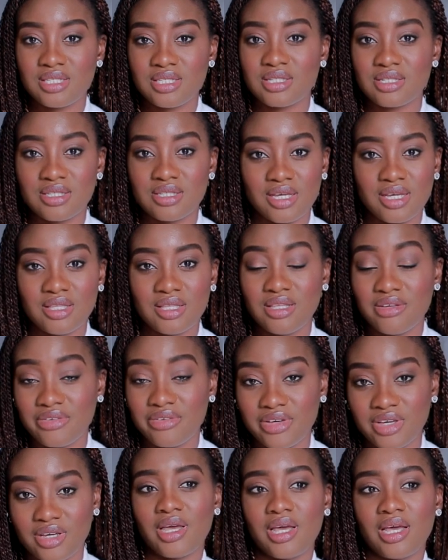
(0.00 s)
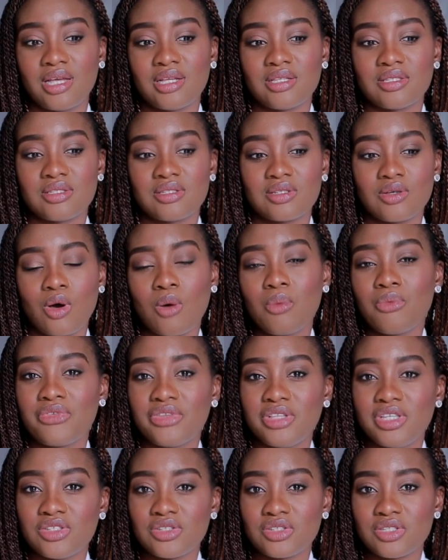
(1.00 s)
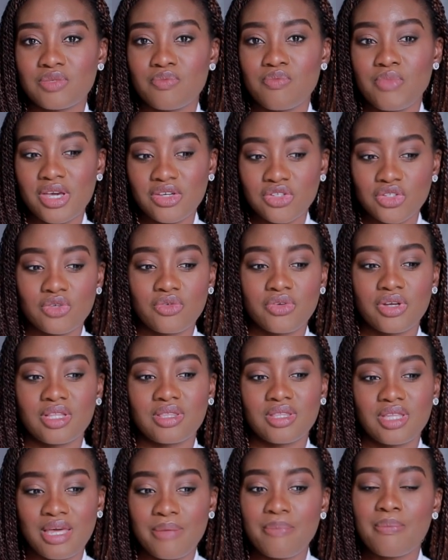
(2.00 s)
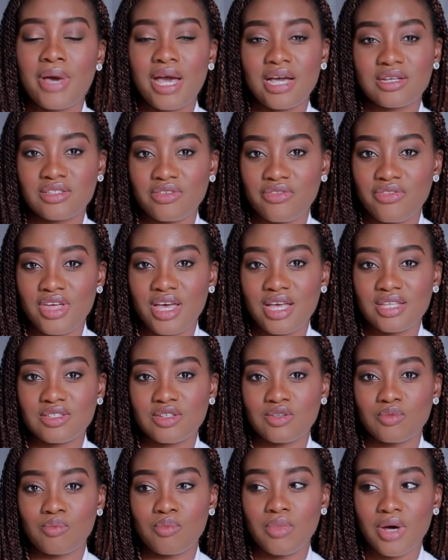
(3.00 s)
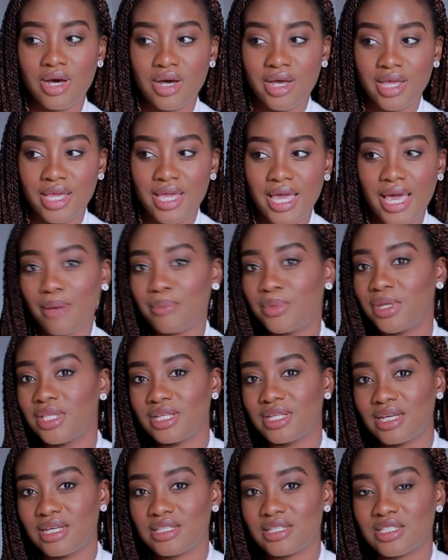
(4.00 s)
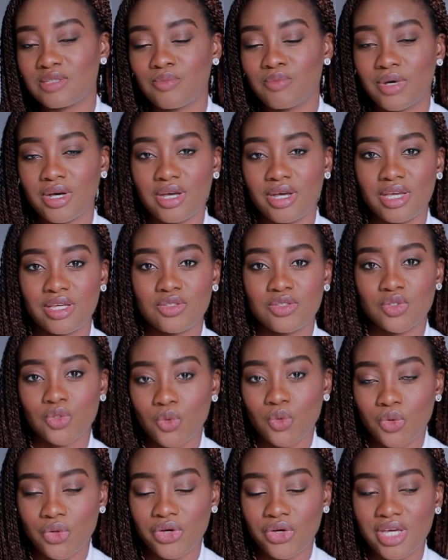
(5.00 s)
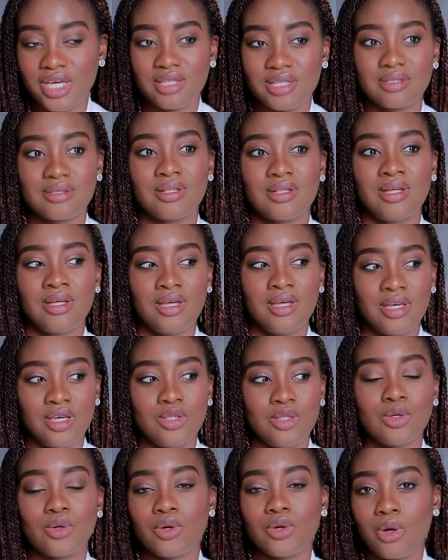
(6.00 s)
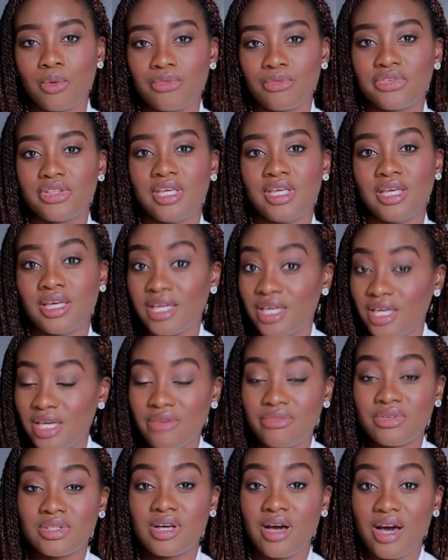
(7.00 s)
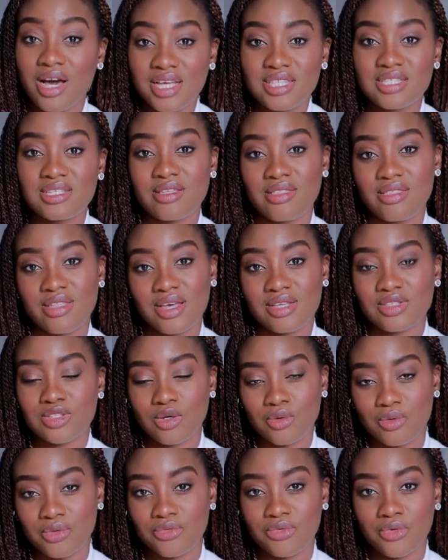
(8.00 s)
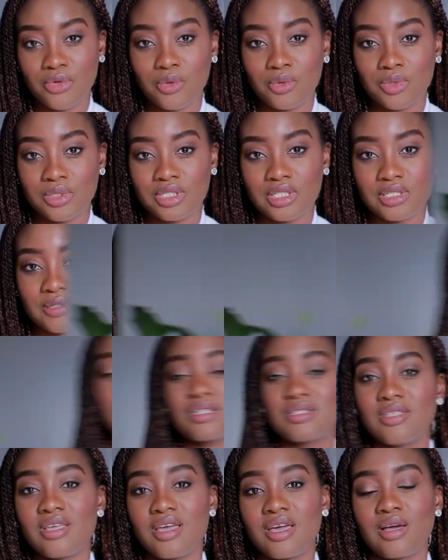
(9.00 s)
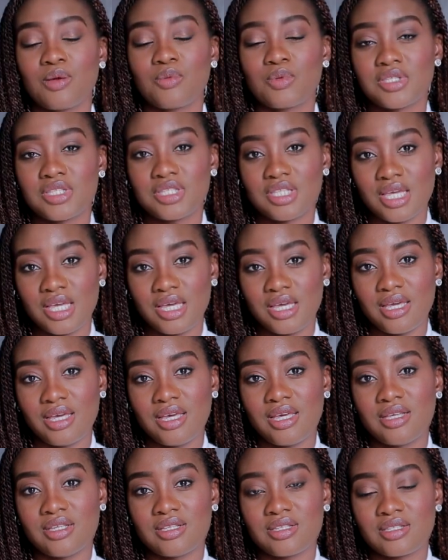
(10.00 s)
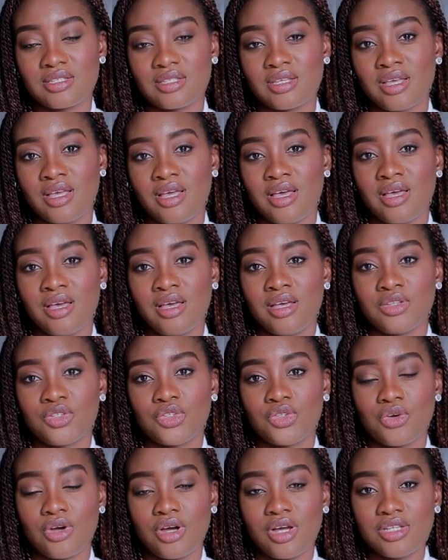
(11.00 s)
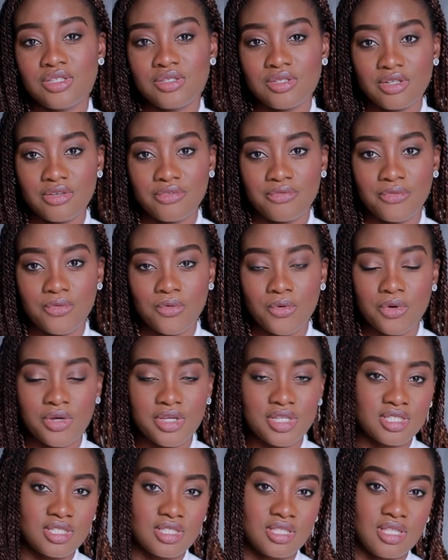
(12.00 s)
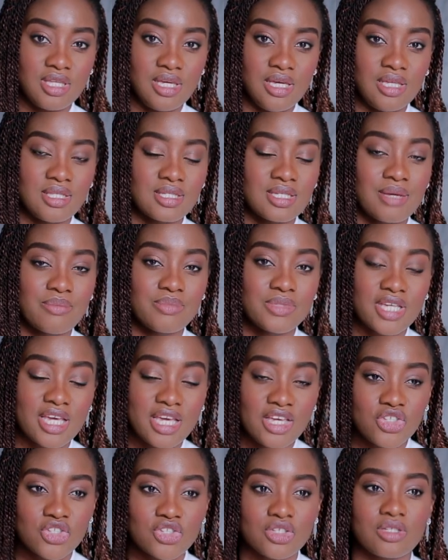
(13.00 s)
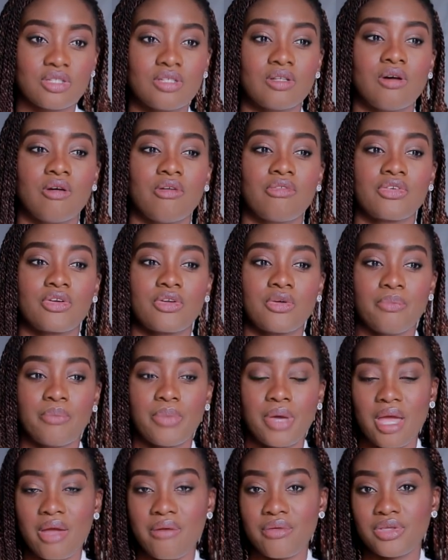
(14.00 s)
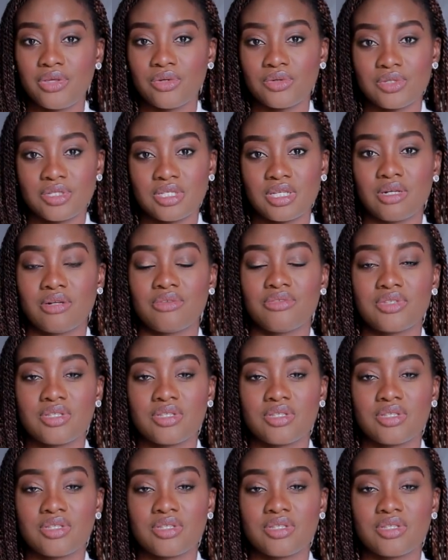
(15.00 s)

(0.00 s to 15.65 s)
to day living and hopefully just measuring the impact of that on my happiness, my joy, and you know, hopefully even heighten that going forward. The next thing I would say is try to avoid the temptation of comparing yourself